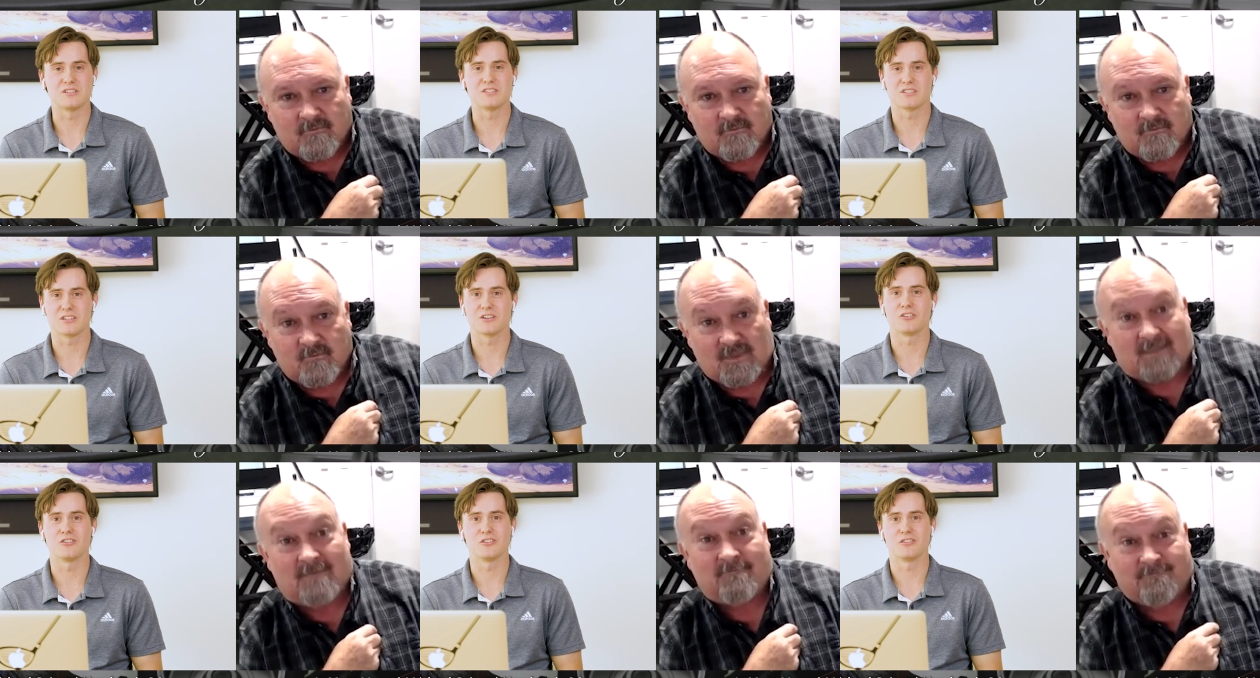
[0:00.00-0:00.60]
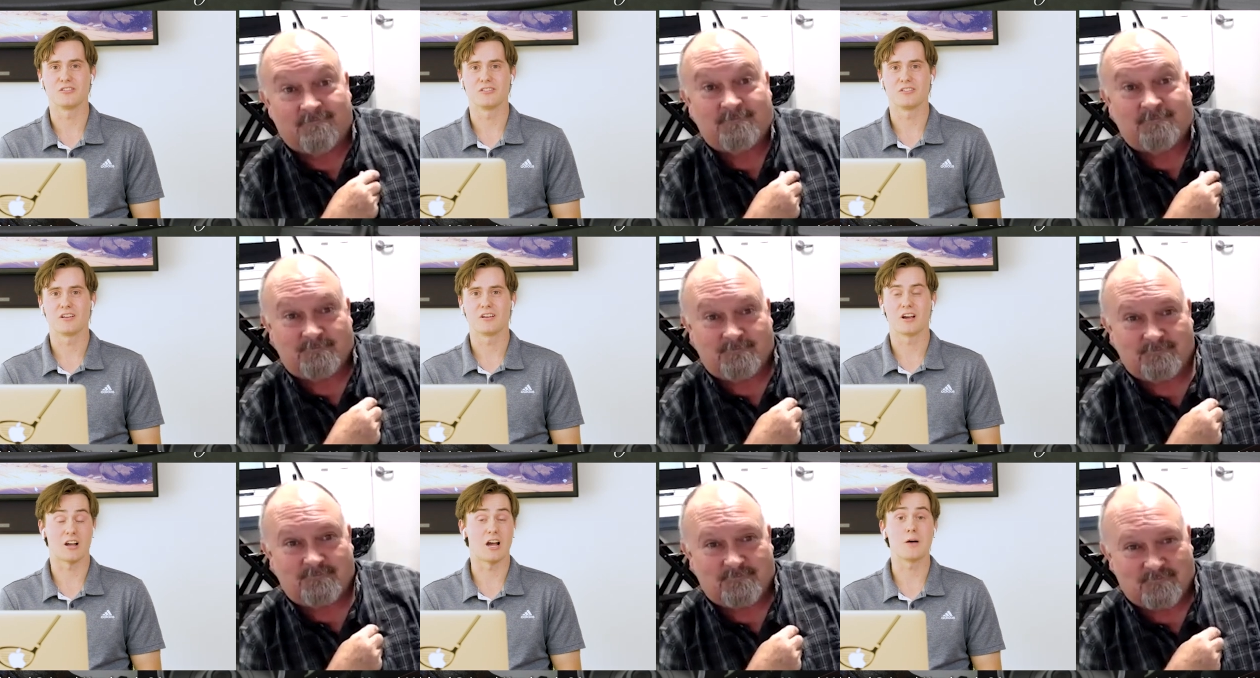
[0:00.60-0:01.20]
Speaker 1: still
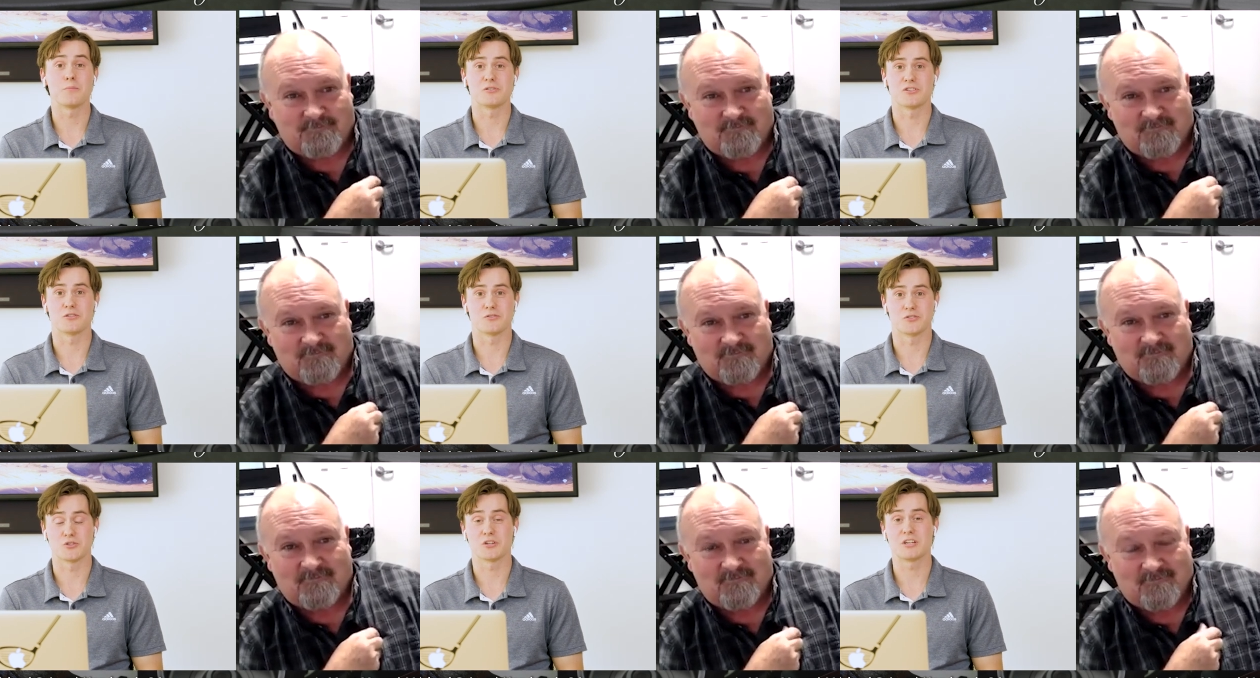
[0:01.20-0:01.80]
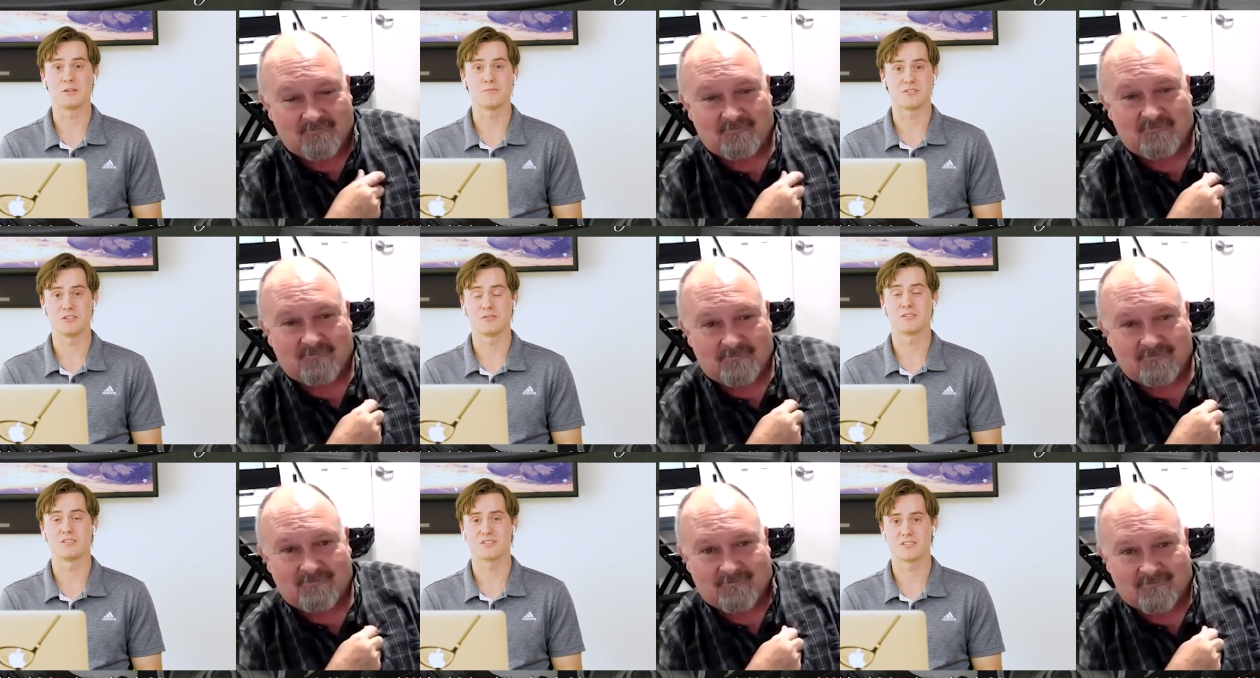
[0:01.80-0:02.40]
accomplish those dreams and
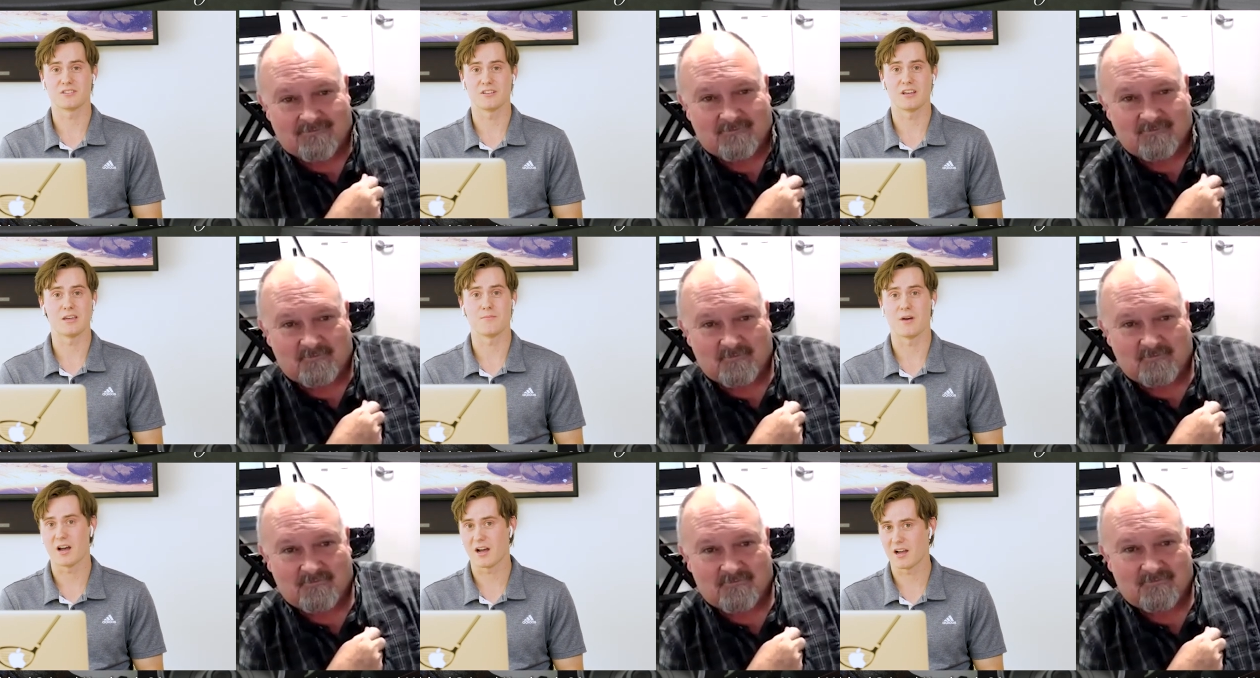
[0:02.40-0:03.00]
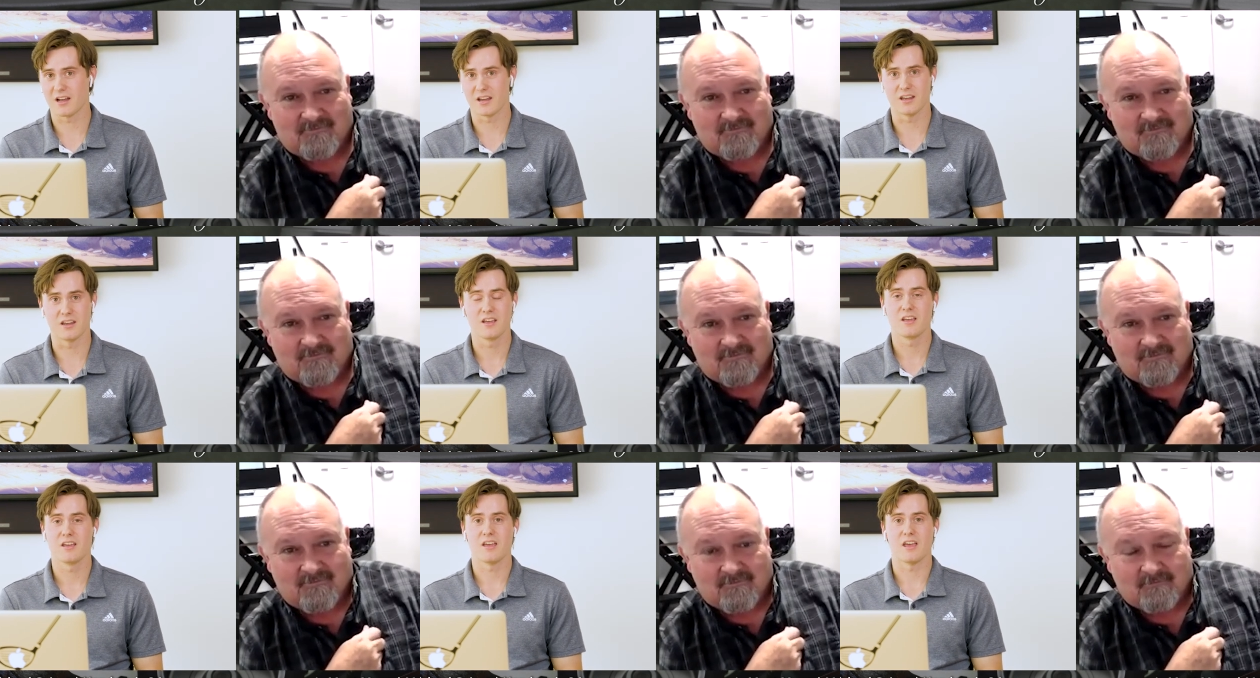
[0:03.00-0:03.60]
you can still aim high
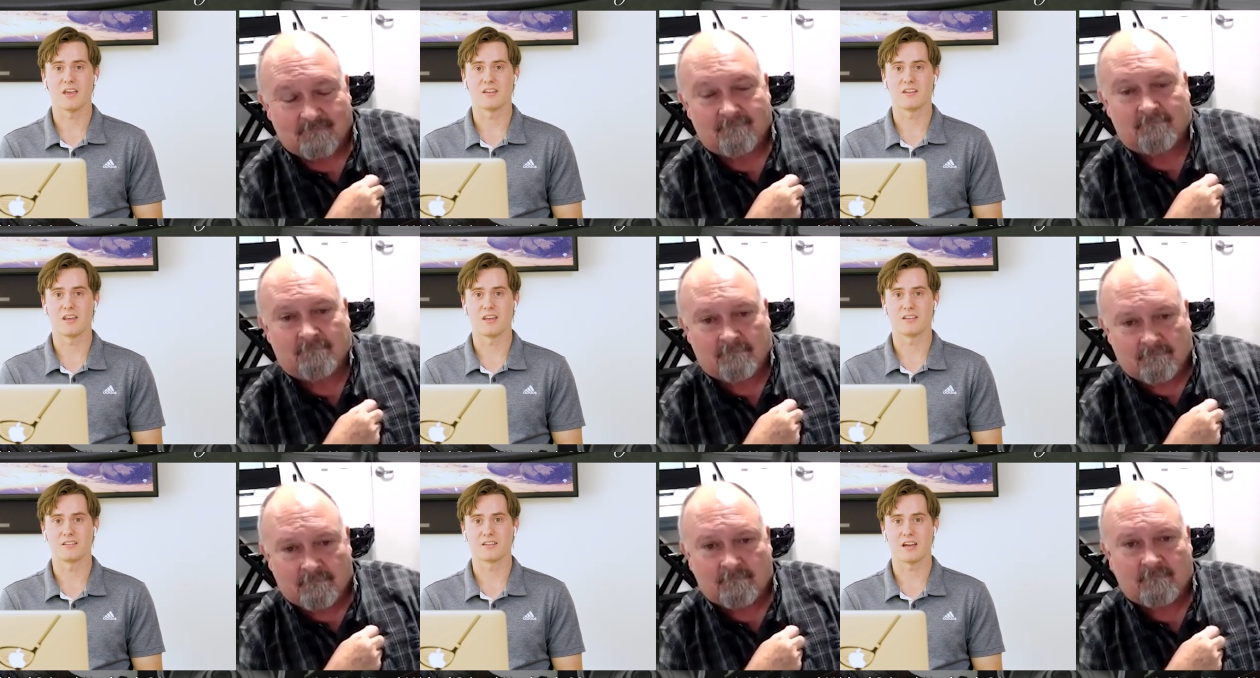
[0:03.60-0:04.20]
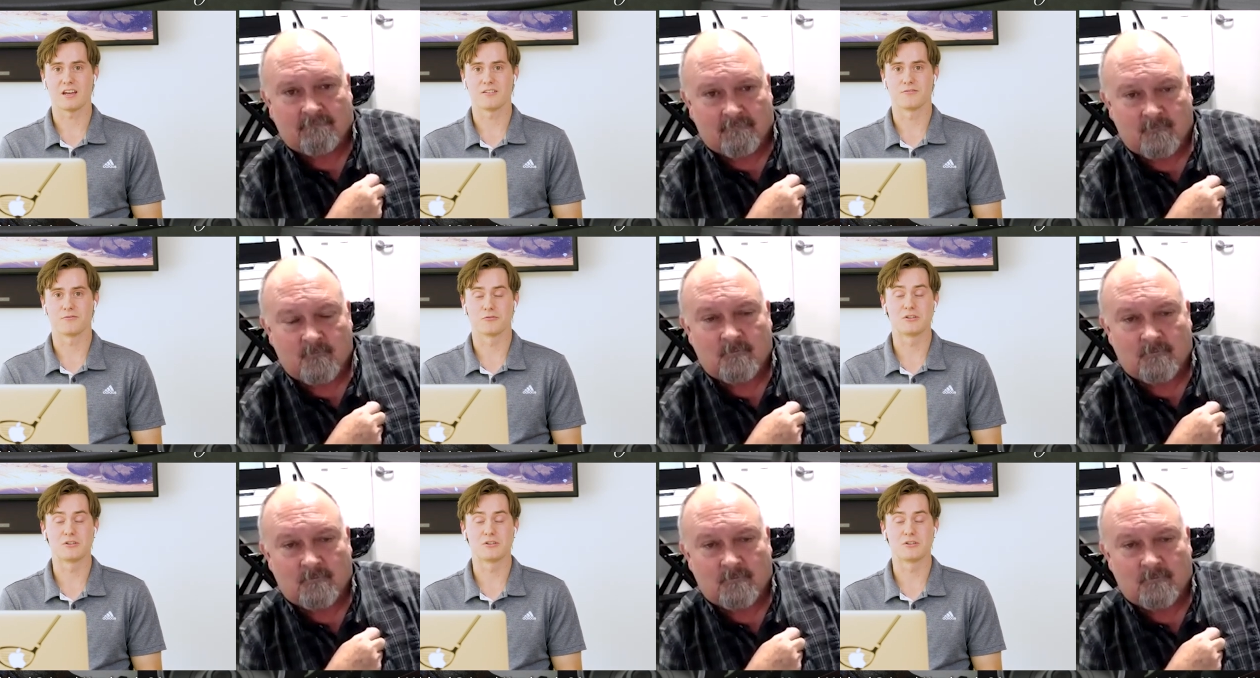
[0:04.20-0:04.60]
and and kind of